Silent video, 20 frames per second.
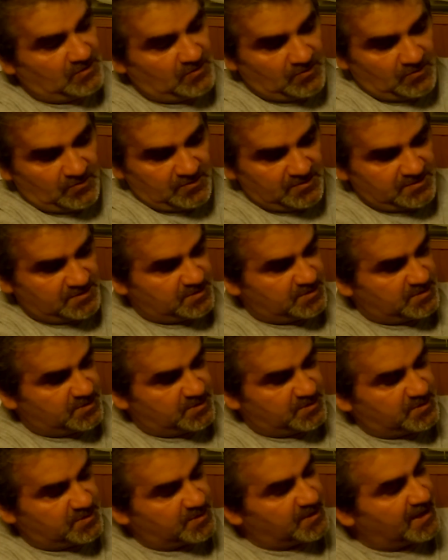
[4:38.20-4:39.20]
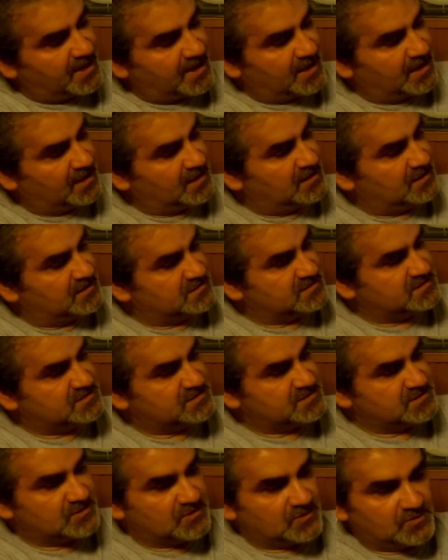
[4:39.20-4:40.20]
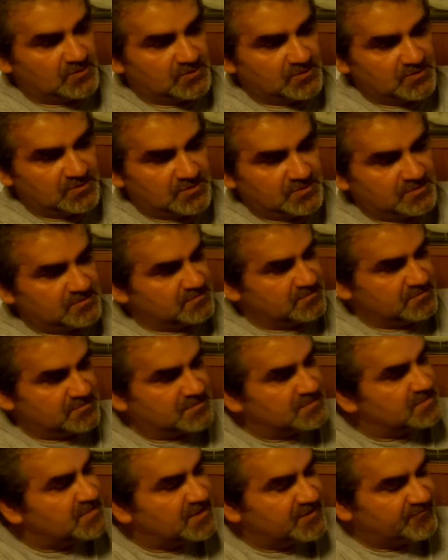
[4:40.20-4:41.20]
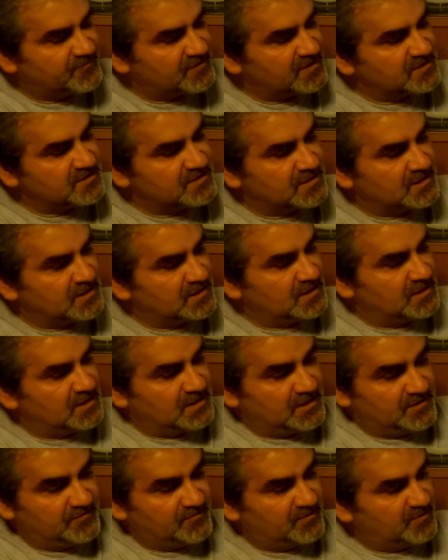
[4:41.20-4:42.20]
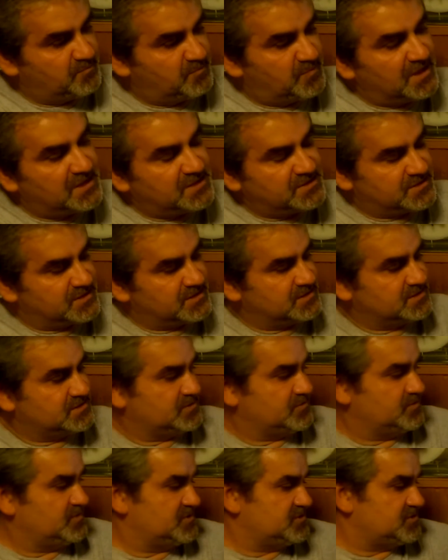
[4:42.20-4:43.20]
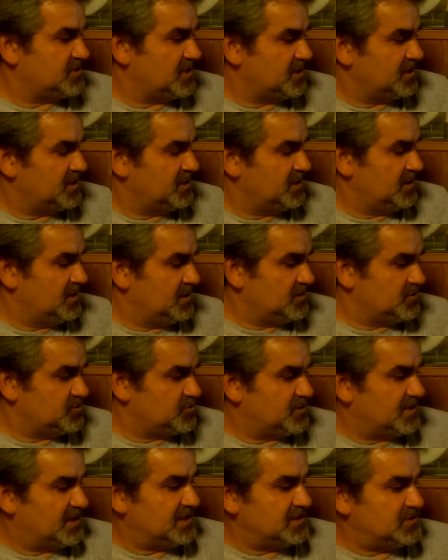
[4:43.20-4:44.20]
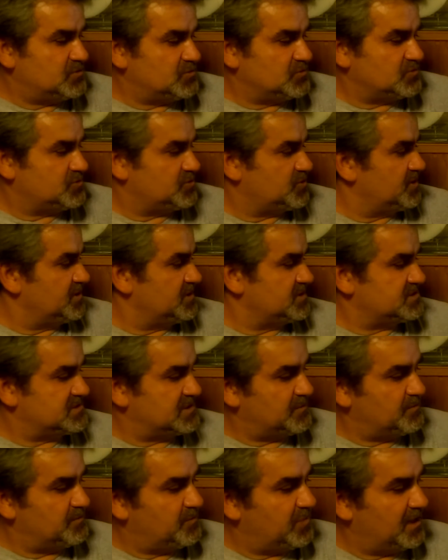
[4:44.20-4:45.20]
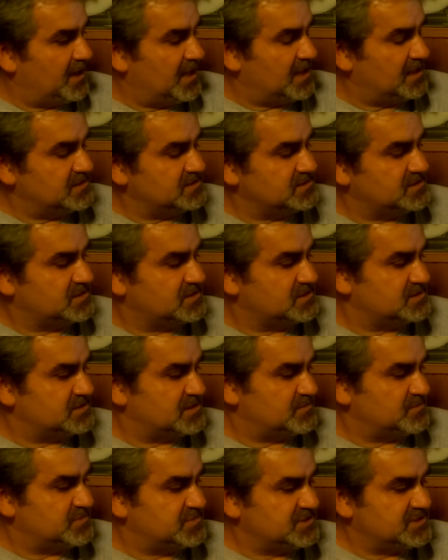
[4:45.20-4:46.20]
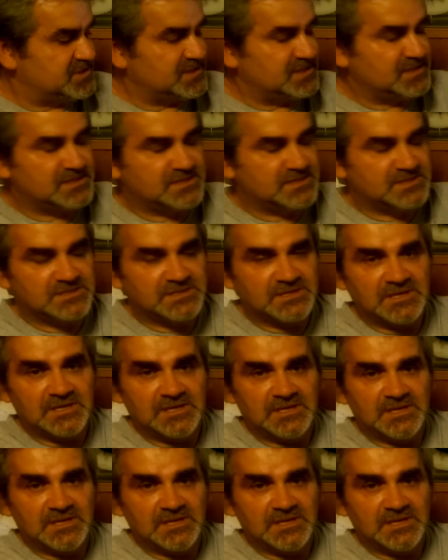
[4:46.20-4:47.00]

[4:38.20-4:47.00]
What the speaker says: or triangles or different even pictures, which I tried to treat some plants, some seeds,